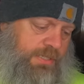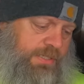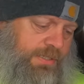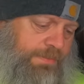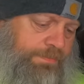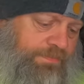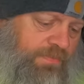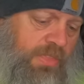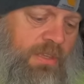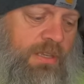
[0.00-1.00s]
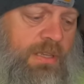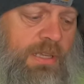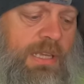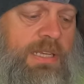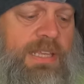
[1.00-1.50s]

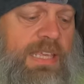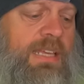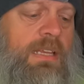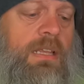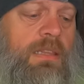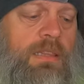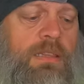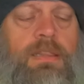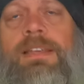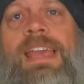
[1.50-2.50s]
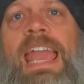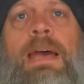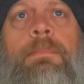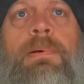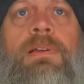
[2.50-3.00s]
And again, the
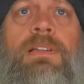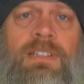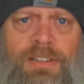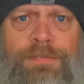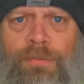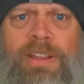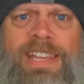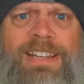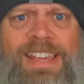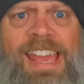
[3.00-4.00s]
camp. The freaking